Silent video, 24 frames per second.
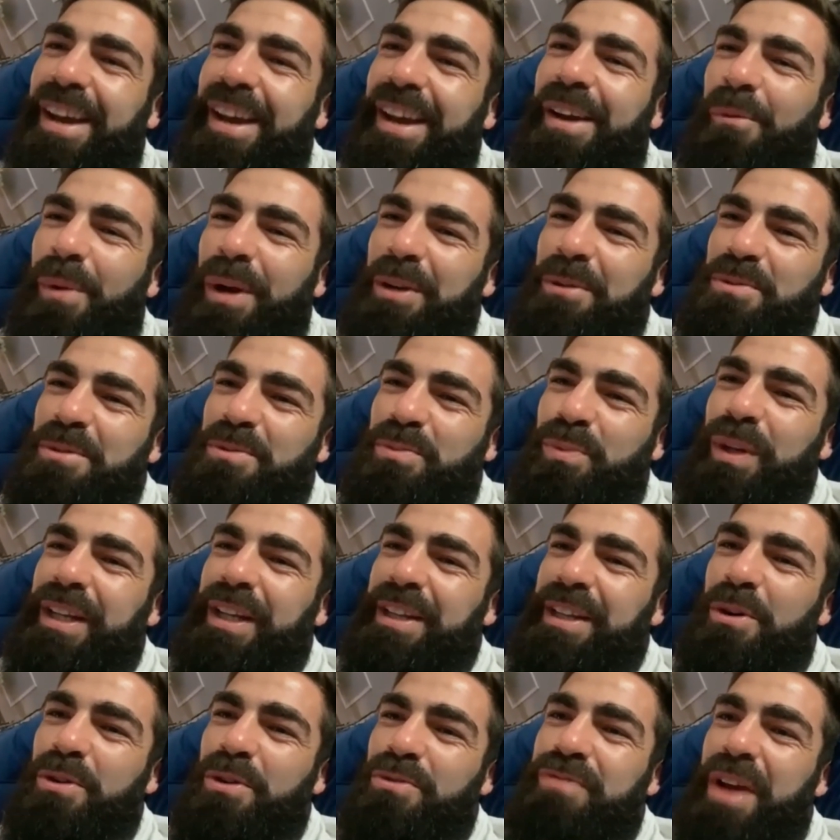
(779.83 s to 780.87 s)
when I was
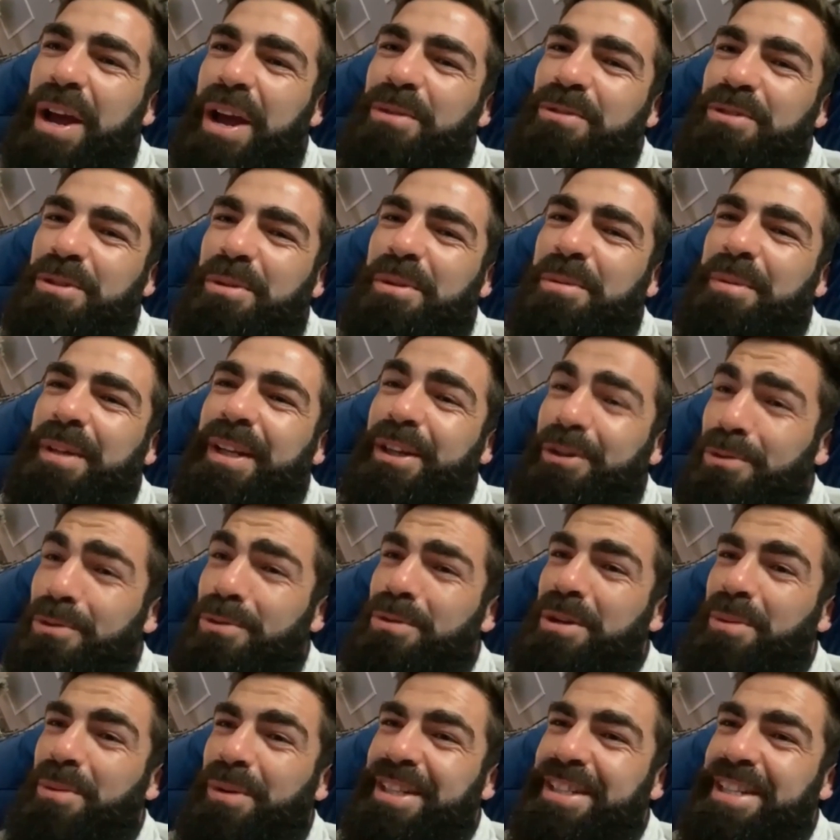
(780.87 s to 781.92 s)
winning those rounds, I would have been like, oh, you
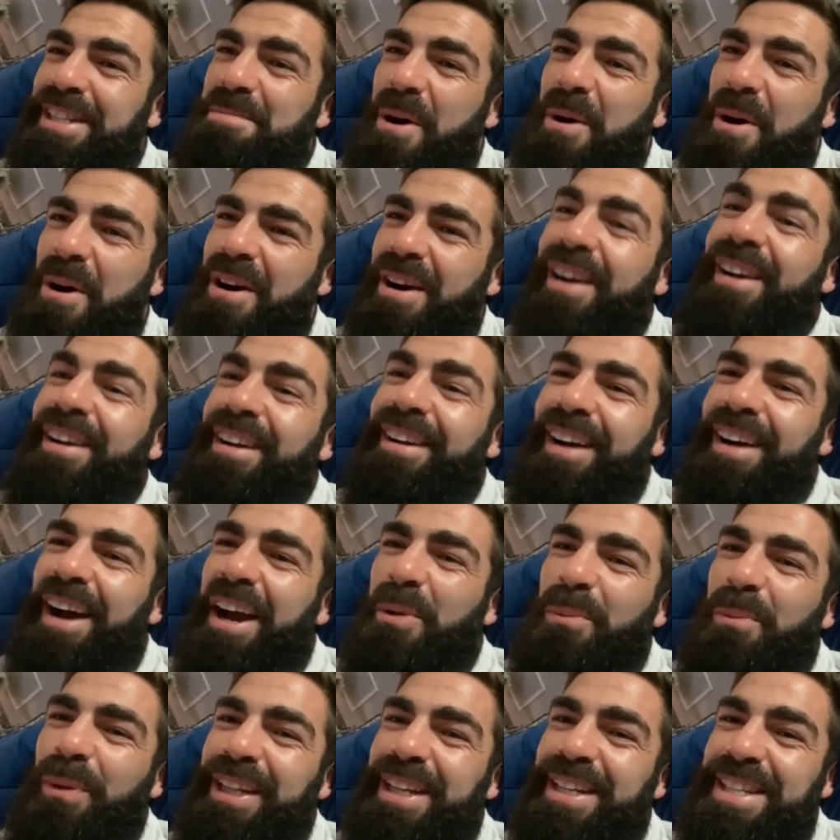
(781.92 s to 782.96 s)
want to see more? I can
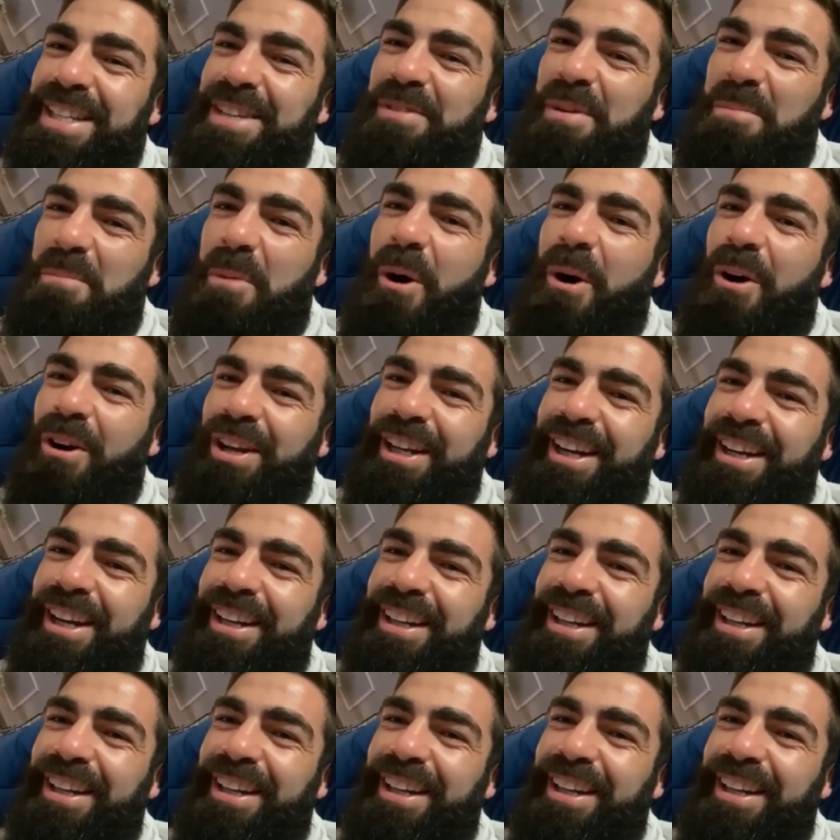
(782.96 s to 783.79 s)
win this even more clearly.